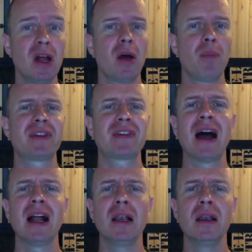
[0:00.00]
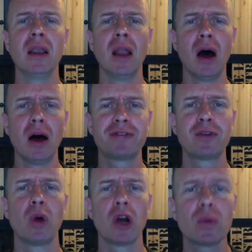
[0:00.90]
But I love to
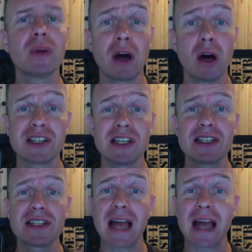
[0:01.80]
work with the Aussies,